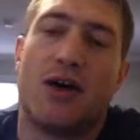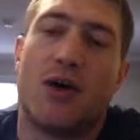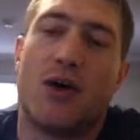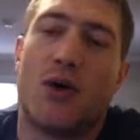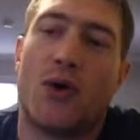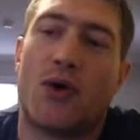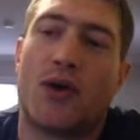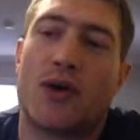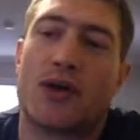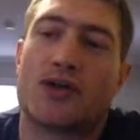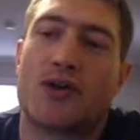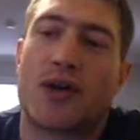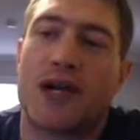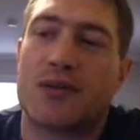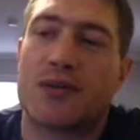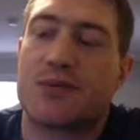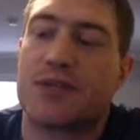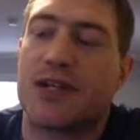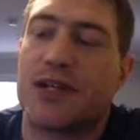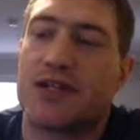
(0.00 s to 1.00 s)
or
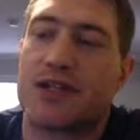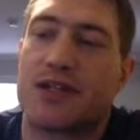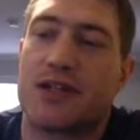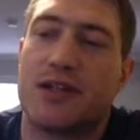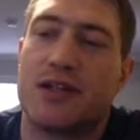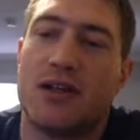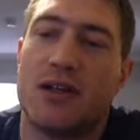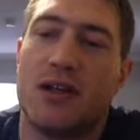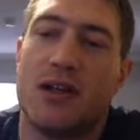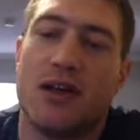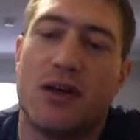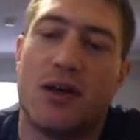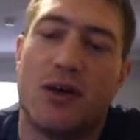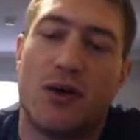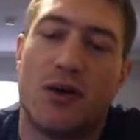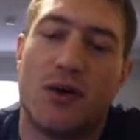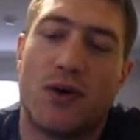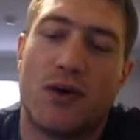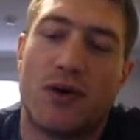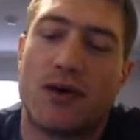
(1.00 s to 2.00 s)
transportation
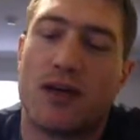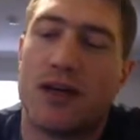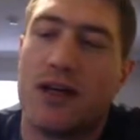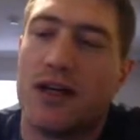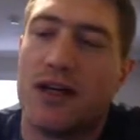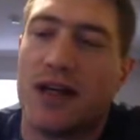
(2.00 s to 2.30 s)
or